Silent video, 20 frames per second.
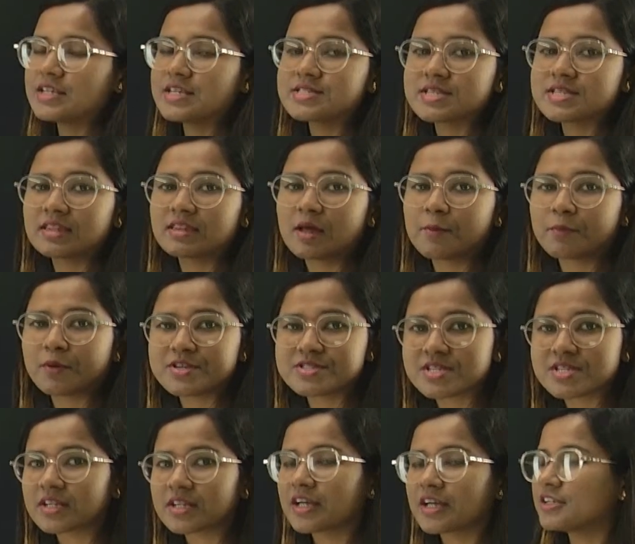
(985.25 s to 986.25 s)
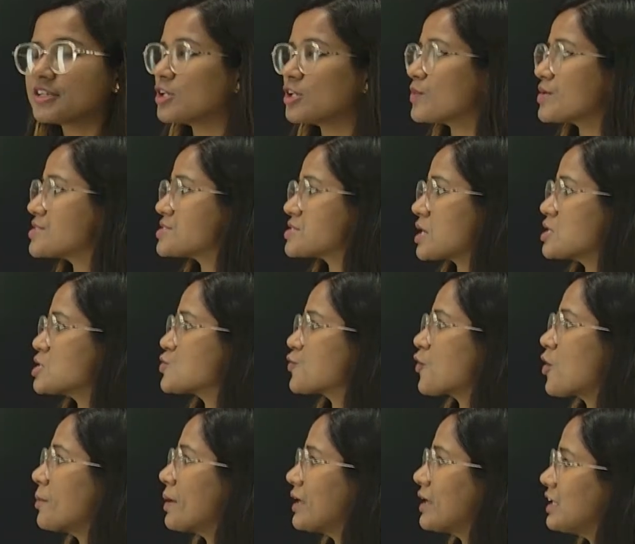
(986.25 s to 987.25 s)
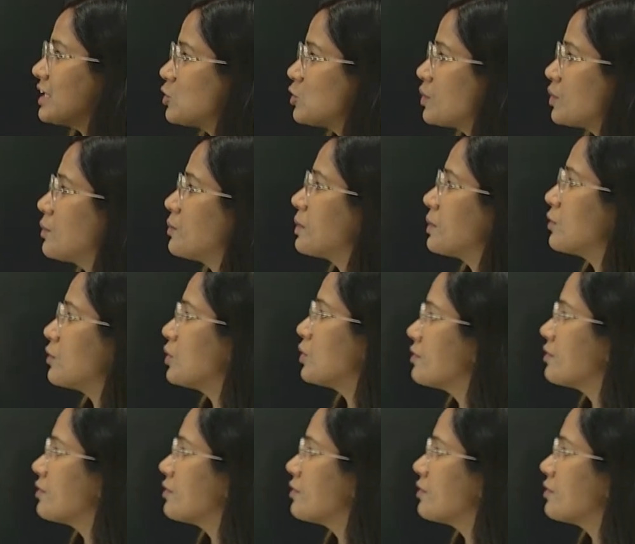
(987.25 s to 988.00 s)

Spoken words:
in the present continuous tense form, and we